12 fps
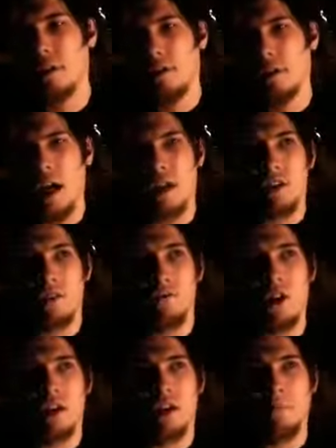Yeah, it's a
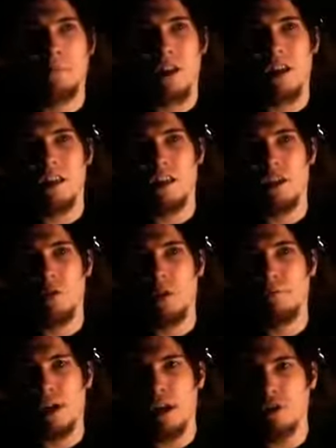fucked up thing that
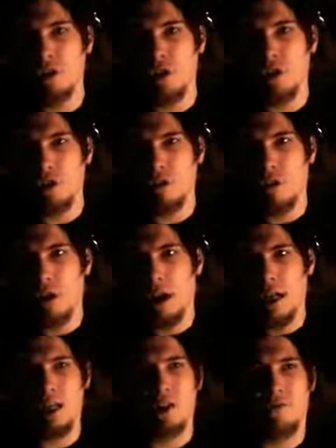human beings do.
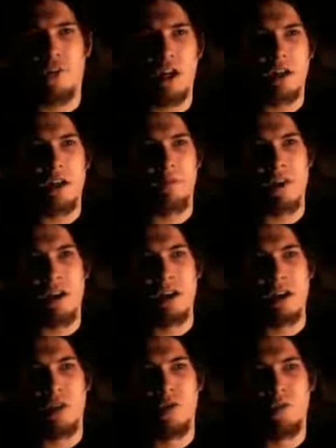And it's a fucked up thing
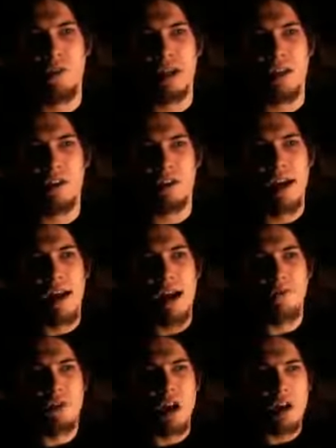that human beings
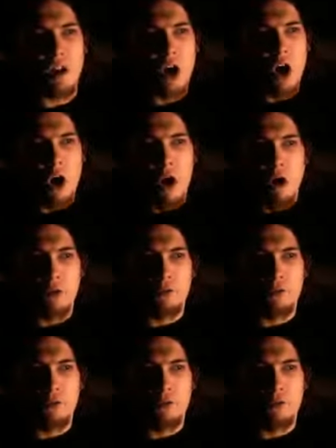have done all